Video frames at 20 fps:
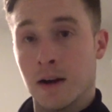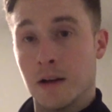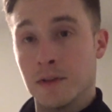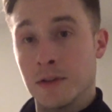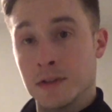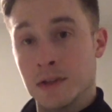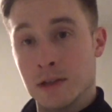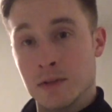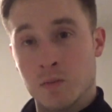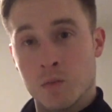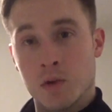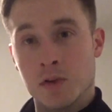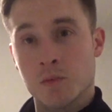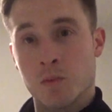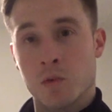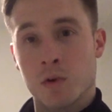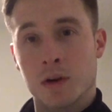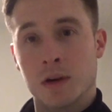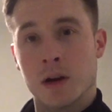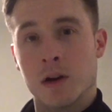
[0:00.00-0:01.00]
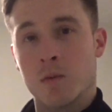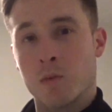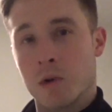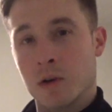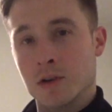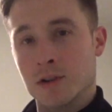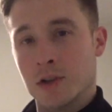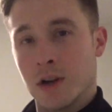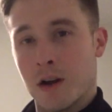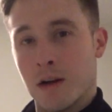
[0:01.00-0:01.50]
This is Will's Workout
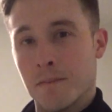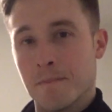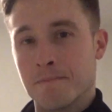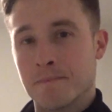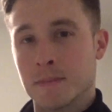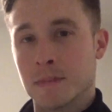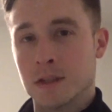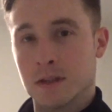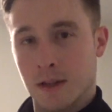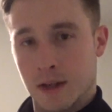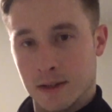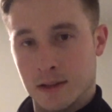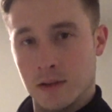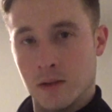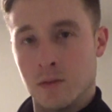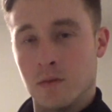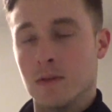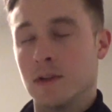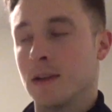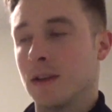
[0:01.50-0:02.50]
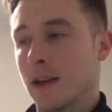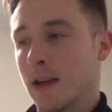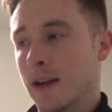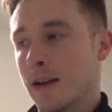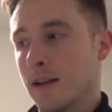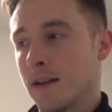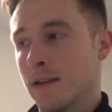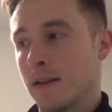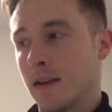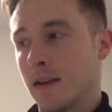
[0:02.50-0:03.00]
Workshop. Stay tuned, and